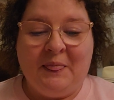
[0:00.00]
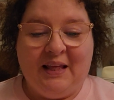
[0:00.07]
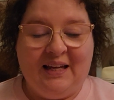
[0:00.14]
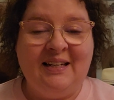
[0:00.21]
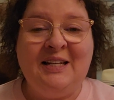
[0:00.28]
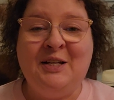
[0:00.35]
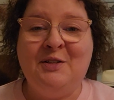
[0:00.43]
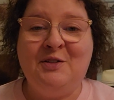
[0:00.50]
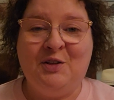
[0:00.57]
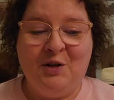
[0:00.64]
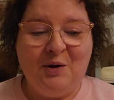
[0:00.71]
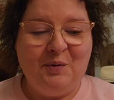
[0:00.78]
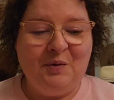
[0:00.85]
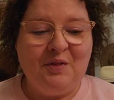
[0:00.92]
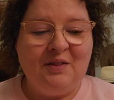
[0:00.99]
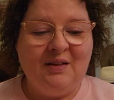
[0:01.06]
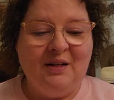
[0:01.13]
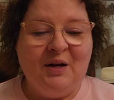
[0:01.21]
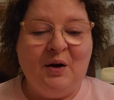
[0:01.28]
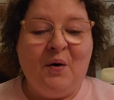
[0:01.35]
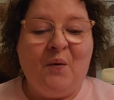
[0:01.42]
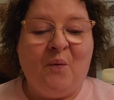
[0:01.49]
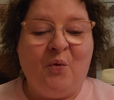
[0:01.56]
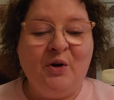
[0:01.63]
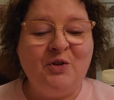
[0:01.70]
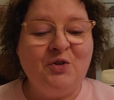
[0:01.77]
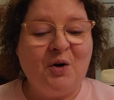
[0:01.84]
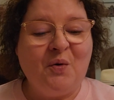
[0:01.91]
In his youth,
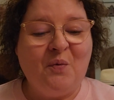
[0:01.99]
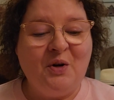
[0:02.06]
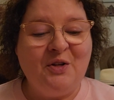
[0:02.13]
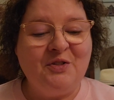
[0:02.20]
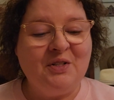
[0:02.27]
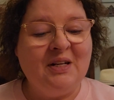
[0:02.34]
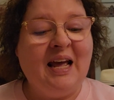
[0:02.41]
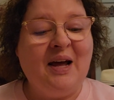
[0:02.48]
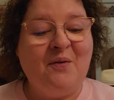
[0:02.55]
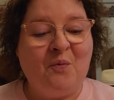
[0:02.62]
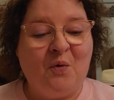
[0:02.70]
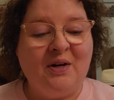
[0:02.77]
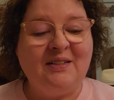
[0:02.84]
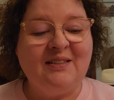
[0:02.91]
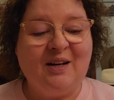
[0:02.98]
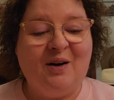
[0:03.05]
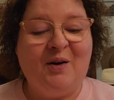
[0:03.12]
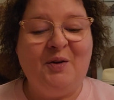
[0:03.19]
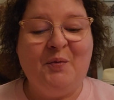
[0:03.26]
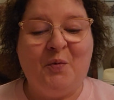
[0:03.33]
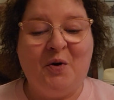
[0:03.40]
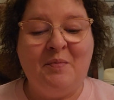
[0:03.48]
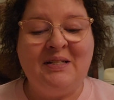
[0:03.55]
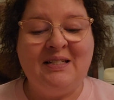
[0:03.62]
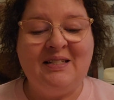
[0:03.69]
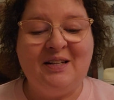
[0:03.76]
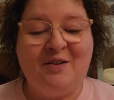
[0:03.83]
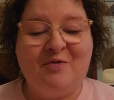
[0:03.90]
Woodrow Wilson had once called
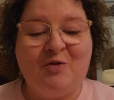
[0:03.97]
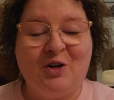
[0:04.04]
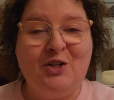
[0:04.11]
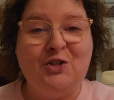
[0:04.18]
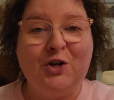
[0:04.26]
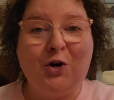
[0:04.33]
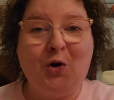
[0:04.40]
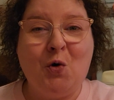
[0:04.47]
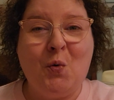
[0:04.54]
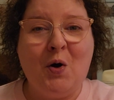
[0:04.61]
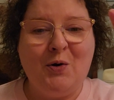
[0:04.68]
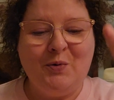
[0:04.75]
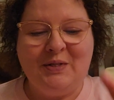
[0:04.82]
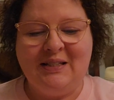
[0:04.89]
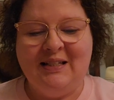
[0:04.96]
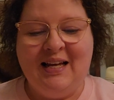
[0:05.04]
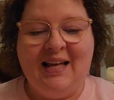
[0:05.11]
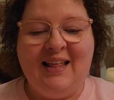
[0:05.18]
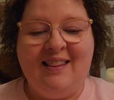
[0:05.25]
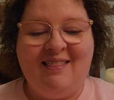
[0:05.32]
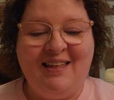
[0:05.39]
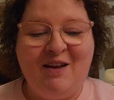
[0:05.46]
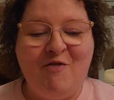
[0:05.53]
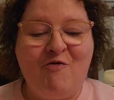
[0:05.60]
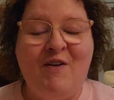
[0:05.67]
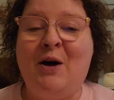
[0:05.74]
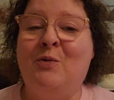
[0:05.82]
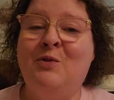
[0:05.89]
woman suffrage, quote, the
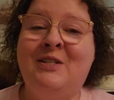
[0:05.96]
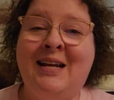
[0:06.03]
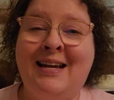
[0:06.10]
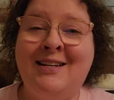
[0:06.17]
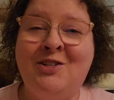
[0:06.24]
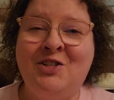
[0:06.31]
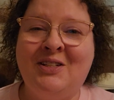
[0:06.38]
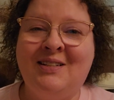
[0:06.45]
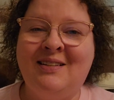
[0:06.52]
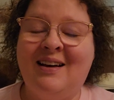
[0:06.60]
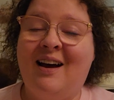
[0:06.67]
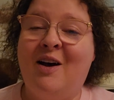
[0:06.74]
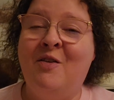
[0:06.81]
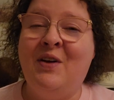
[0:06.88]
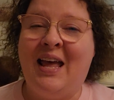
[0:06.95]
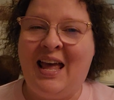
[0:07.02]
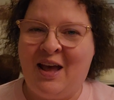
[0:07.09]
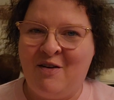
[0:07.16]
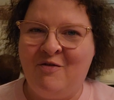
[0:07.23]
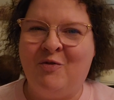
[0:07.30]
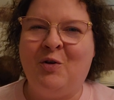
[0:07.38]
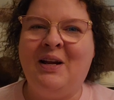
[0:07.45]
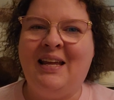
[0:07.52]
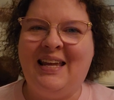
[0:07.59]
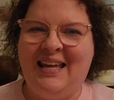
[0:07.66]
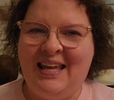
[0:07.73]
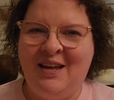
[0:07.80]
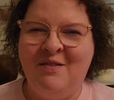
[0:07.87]
foundation of
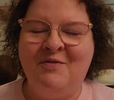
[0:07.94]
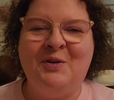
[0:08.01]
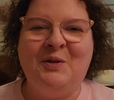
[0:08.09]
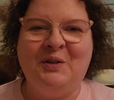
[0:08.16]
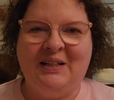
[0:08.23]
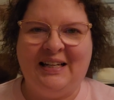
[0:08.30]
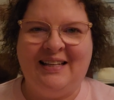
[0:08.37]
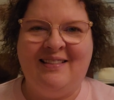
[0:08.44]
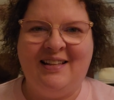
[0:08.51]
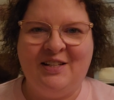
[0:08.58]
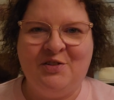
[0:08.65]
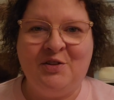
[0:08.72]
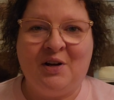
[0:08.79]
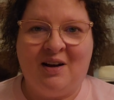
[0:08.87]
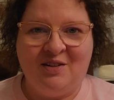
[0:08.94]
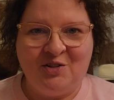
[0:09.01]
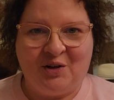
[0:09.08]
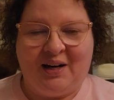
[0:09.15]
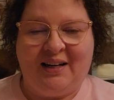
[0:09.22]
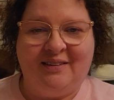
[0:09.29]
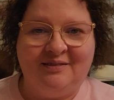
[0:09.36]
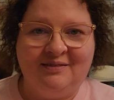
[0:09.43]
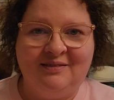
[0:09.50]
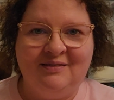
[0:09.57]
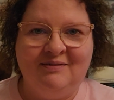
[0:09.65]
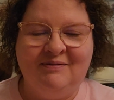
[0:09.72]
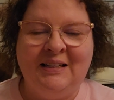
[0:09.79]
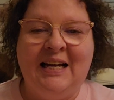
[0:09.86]
every evil in this country.
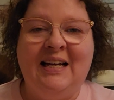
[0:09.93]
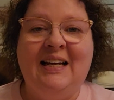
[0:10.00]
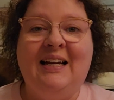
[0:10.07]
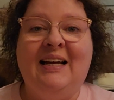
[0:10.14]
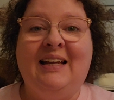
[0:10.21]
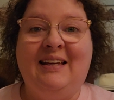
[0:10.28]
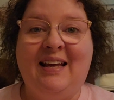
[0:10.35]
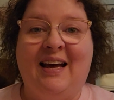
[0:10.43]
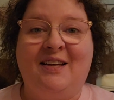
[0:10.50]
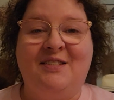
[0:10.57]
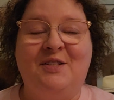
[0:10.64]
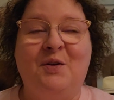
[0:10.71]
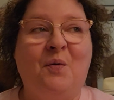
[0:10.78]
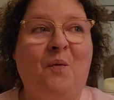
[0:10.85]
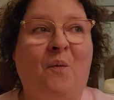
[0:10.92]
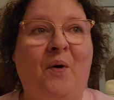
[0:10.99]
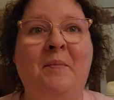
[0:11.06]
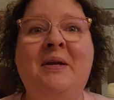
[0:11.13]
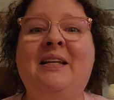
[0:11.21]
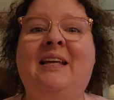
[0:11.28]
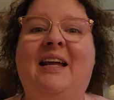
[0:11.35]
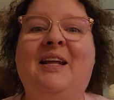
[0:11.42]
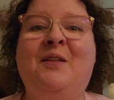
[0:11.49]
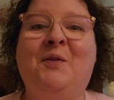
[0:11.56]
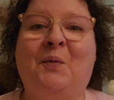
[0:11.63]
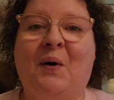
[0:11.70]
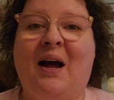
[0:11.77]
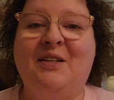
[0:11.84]
Yes, women getting
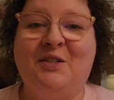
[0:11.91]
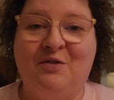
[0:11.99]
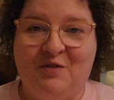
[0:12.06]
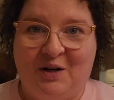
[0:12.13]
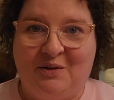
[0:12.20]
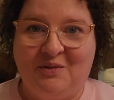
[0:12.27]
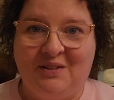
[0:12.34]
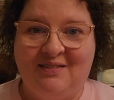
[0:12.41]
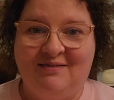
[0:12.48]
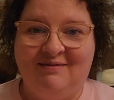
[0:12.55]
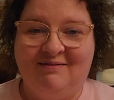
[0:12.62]
the right to vote